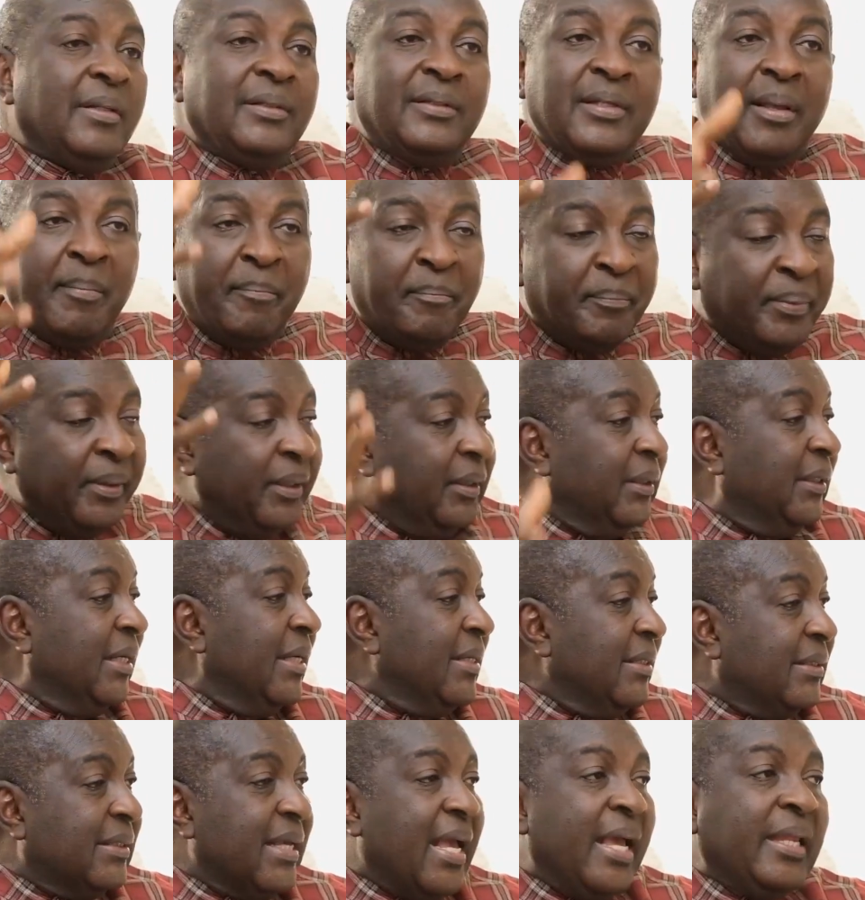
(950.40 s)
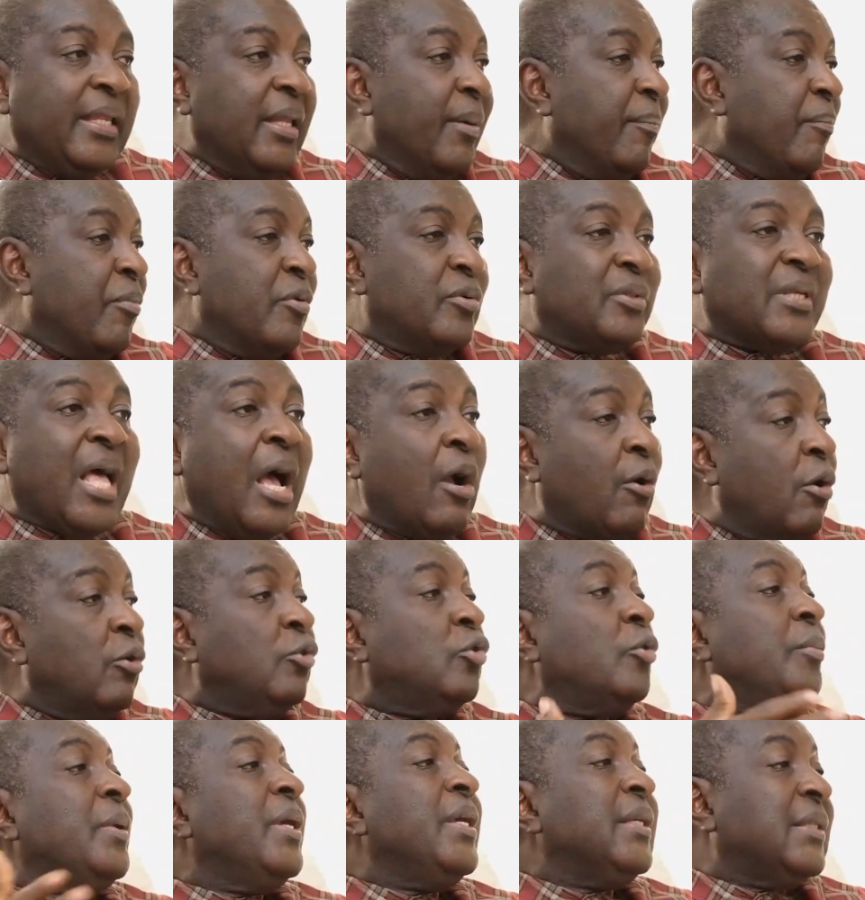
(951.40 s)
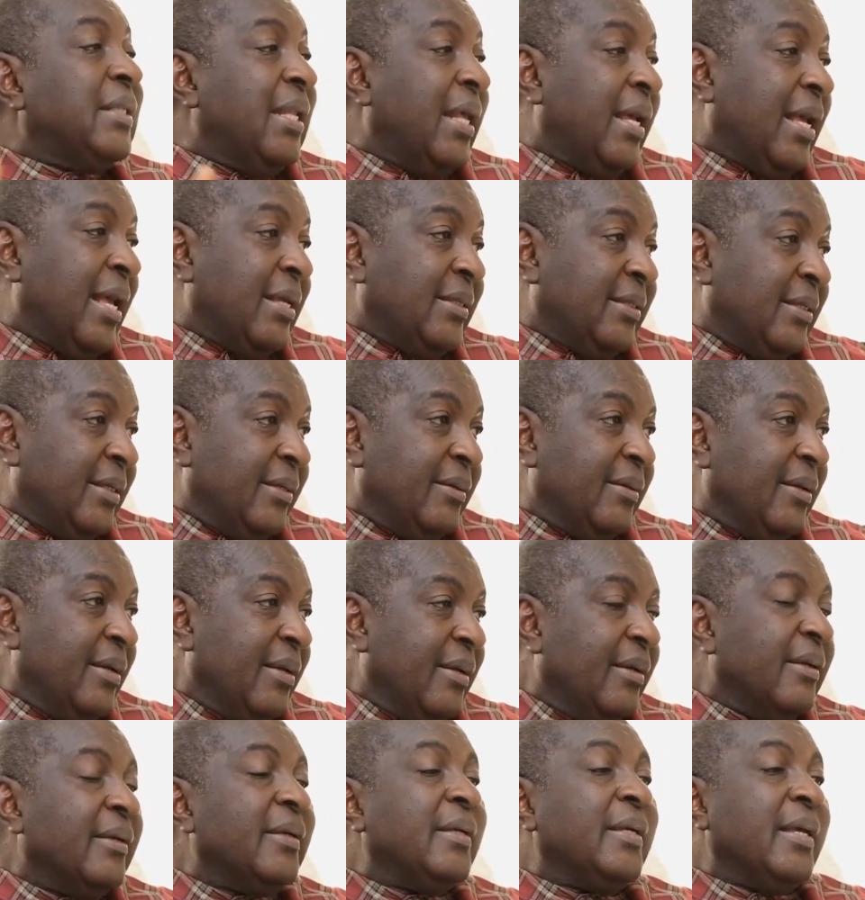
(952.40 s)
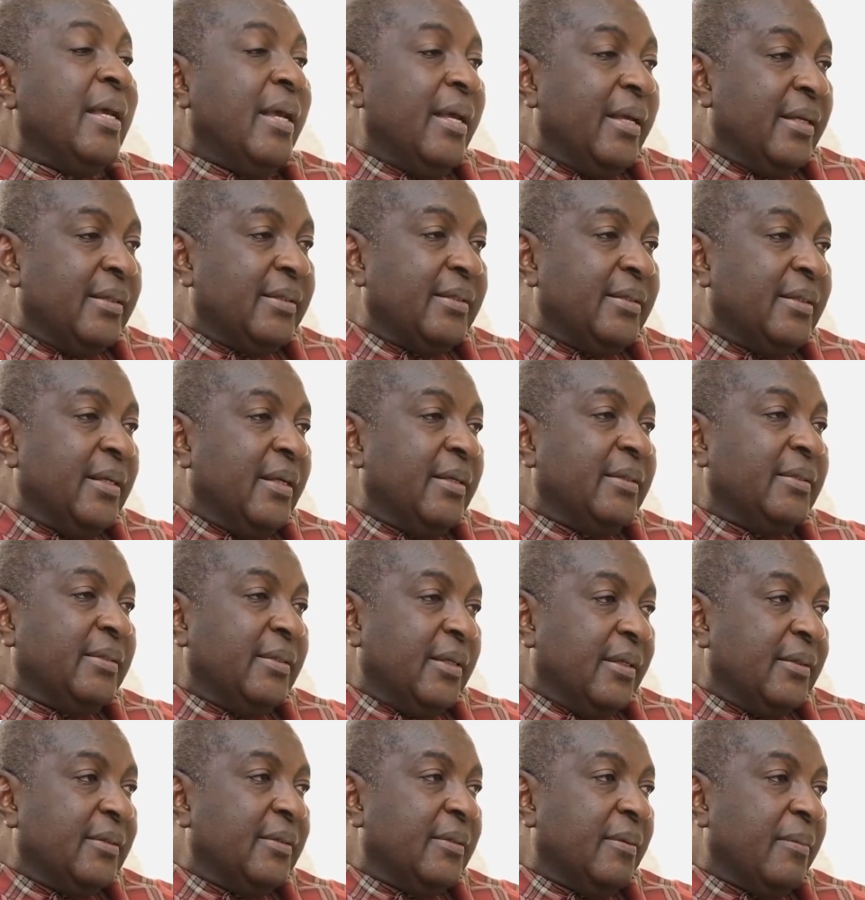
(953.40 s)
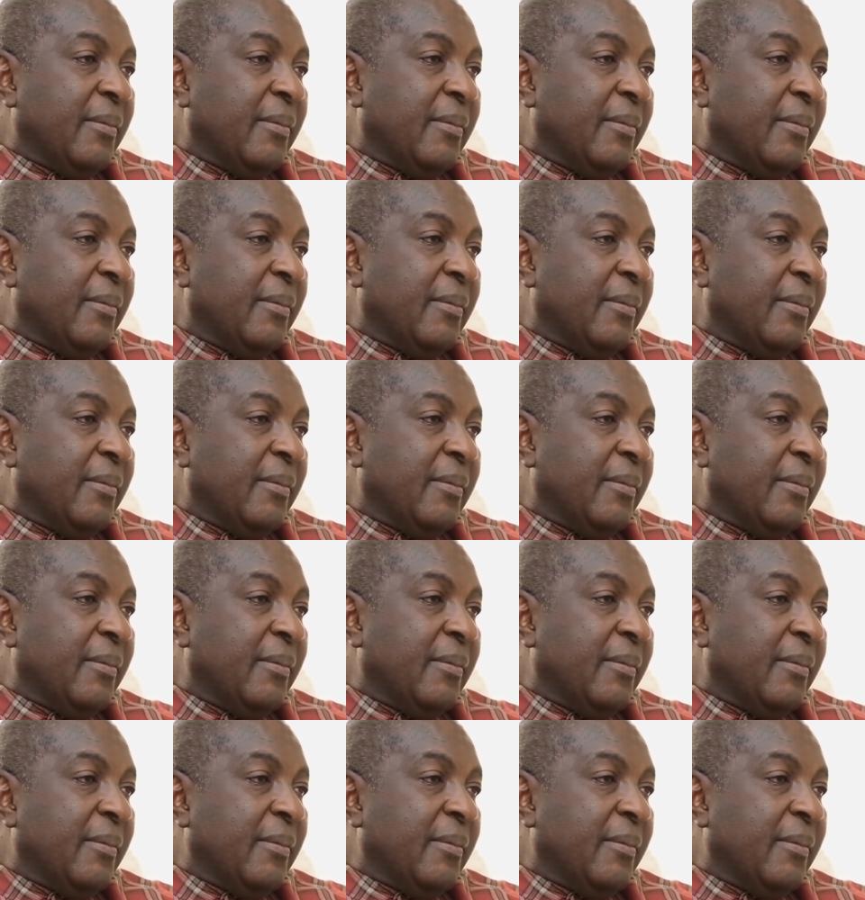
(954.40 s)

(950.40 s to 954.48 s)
the buildings and the books are going to be his legacy. Beautiful. Yes. yes wow. Yes,